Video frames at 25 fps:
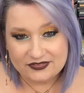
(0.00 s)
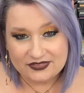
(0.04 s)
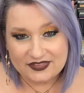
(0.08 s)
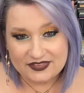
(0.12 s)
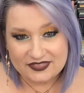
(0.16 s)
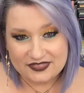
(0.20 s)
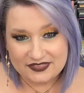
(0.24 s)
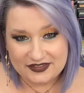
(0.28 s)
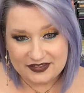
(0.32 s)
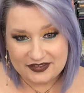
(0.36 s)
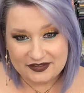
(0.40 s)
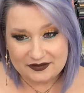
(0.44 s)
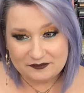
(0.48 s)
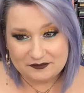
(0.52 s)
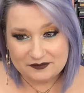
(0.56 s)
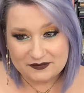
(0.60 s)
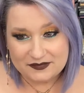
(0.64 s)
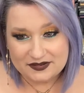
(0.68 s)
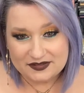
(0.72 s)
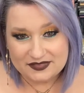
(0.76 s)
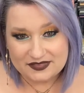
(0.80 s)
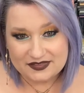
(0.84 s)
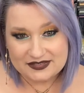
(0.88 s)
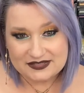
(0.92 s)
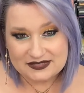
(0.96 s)
the theme
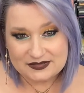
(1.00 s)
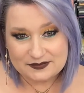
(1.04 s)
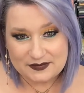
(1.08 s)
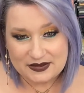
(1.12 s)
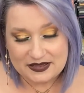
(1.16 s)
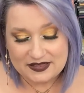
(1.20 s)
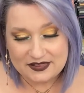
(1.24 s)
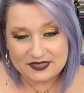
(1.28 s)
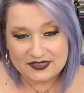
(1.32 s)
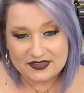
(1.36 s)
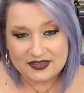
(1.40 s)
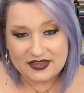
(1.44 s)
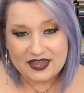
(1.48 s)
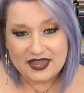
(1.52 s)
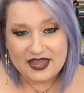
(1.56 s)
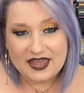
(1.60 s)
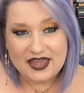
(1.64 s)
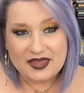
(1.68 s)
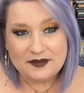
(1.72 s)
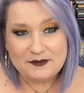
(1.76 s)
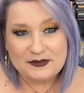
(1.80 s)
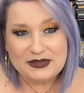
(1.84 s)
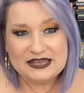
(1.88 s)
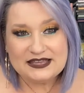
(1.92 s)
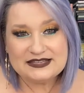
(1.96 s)
this month,
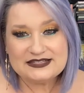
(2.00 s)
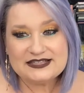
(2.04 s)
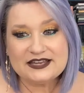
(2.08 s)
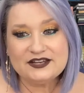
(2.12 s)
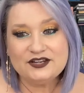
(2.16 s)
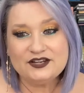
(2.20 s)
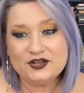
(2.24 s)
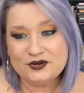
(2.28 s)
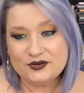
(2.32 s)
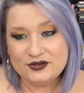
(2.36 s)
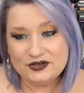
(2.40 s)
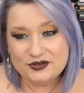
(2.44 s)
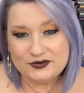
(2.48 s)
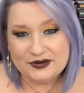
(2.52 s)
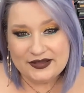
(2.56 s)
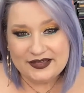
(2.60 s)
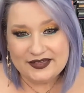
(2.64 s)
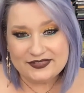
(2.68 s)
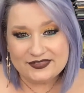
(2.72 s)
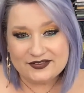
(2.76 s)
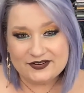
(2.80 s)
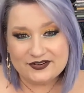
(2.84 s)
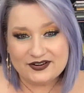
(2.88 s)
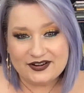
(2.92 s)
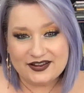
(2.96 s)
because I know you,
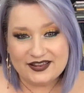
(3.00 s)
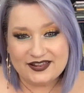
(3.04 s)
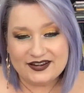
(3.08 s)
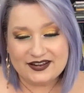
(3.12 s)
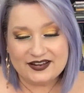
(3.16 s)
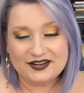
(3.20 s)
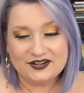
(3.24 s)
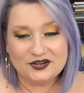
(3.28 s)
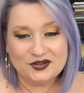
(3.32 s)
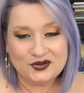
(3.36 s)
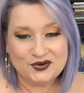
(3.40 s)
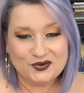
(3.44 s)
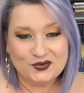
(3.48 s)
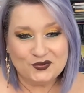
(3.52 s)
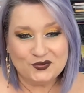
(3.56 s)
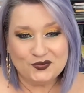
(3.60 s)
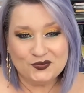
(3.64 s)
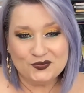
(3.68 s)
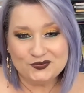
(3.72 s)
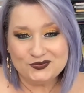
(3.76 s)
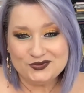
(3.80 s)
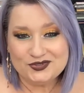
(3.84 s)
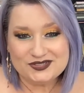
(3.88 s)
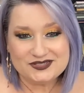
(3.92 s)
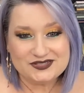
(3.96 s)
Heather, and I
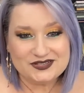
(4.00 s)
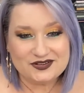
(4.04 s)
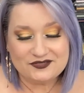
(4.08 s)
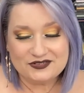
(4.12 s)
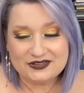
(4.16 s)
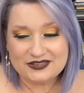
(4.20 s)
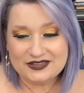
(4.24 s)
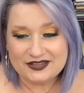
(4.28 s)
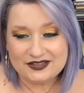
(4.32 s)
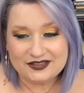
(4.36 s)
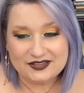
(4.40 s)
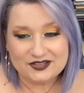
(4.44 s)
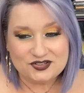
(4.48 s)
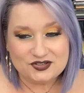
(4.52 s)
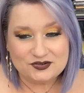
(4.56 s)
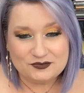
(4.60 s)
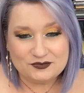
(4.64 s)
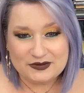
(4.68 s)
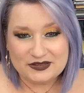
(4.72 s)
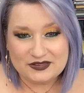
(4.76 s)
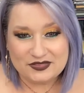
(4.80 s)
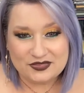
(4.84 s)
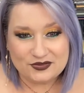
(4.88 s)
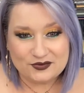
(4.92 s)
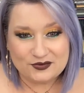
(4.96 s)
know just everything that you've
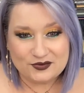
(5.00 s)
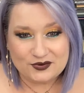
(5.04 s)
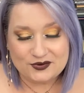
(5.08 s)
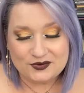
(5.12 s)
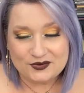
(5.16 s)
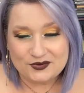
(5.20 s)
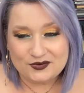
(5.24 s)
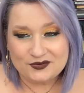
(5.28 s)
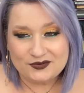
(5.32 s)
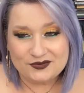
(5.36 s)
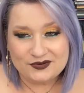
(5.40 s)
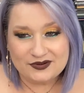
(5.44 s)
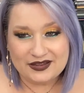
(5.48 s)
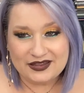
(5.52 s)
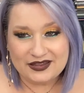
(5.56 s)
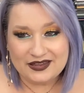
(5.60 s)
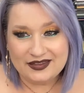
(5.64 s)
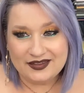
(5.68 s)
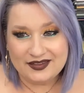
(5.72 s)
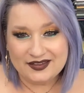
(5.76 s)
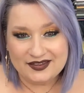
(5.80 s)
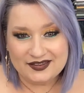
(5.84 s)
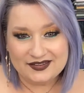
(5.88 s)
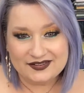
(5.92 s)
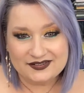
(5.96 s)
been through.
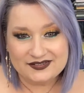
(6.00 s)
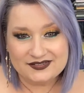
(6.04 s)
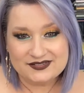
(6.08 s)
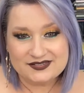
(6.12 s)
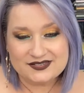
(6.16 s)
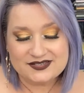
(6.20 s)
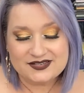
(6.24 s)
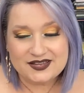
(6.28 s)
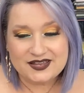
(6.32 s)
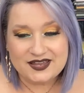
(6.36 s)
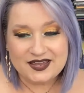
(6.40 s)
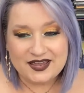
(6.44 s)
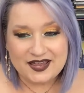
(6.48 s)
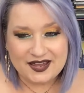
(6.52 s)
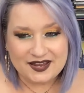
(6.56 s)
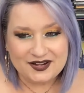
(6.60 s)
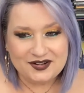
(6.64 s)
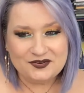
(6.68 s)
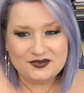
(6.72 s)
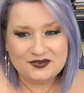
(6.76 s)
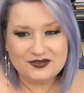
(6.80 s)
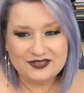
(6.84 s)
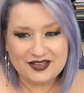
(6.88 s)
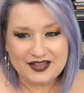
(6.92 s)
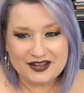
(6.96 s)
And I
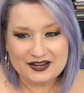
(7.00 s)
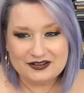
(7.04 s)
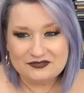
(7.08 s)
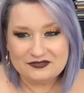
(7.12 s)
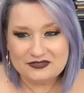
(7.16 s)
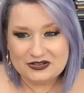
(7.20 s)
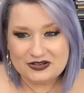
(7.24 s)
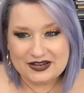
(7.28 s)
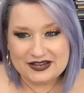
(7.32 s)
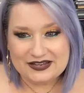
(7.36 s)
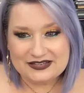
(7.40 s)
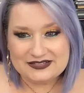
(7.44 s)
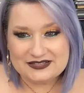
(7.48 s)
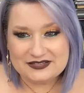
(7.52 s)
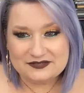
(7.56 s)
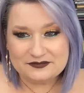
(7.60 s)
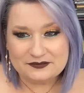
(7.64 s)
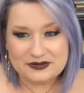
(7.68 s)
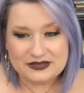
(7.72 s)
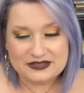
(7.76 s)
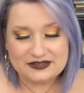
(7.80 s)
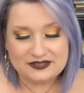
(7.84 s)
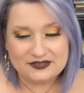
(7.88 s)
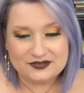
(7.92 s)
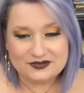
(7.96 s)
know a lot of you guys have
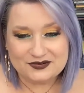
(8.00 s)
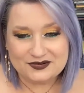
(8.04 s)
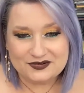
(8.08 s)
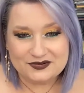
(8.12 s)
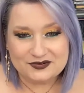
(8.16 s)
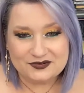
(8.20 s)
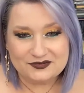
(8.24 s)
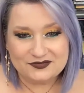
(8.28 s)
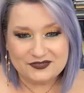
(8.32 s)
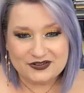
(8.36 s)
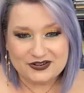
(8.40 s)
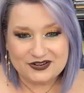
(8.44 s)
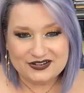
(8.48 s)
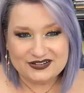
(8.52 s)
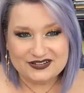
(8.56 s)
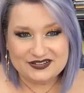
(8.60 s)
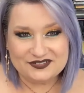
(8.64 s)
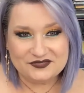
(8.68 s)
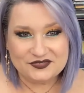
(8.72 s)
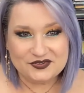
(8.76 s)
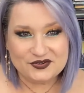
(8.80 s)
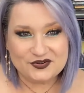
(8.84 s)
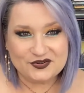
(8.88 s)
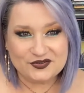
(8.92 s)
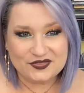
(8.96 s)
been through very
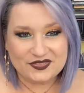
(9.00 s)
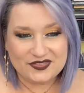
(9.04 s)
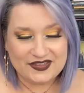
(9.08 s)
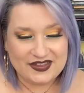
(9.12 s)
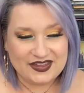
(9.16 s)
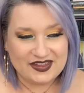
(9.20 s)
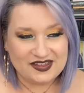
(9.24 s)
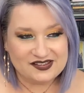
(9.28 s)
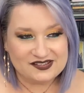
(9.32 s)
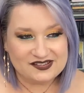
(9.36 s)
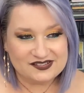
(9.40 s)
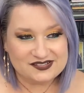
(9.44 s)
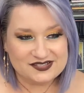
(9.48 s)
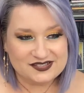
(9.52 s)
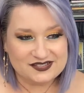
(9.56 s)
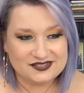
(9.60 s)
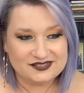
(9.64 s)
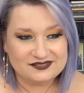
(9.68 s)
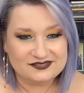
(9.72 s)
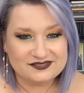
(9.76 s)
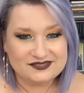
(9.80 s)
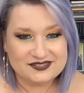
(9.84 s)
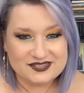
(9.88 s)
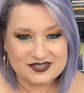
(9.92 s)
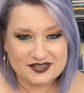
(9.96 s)
difficult things.
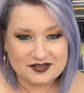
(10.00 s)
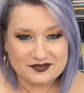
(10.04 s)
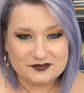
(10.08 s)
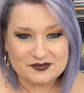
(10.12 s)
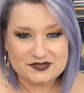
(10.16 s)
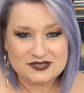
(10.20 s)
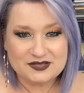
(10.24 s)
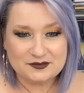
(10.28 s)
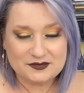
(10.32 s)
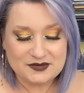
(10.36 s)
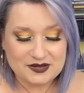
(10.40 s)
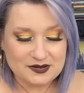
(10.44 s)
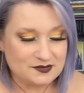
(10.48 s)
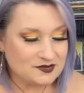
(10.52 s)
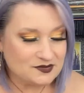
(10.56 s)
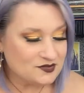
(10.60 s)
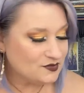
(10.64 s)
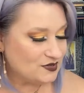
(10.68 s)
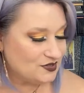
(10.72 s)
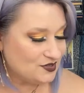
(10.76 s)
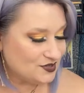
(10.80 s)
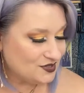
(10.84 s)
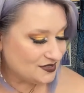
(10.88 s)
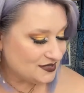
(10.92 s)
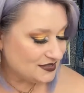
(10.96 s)
And so sometimes we
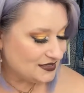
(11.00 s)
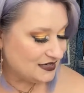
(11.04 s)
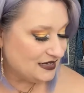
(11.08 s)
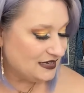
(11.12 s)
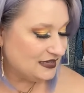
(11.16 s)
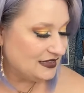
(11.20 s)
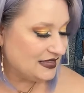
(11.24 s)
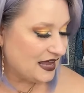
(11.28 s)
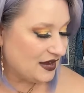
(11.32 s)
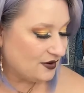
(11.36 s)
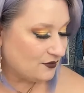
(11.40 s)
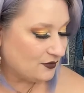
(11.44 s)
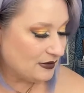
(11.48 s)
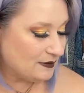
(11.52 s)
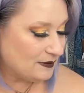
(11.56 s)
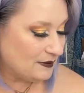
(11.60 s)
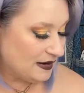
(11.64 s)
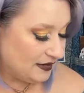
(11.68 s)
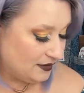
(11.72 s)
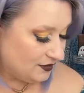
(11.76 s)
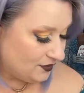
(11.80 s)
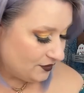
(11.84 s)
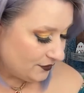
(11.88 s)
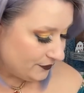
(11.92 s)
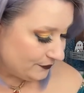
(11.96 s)
just need that
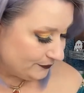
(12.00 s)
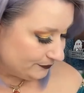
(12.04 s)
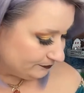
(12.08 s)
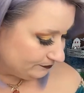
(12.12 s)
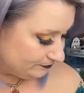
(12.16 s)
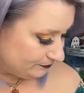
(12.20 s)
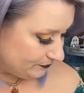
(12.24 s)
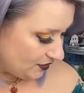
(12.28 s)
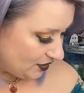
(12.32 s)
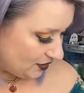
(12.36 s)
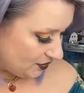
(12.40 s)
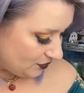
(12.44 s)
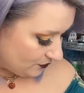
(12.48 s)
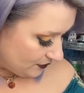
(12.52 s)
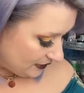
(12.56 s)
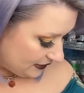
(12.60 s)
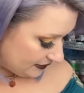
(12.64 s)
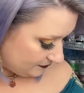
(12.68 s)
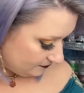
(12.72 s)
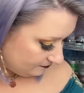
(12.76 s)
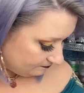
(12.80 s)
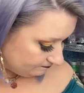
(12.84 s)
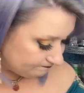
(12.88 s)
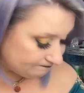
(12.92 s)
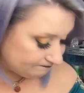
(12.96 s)
reminder. You know what?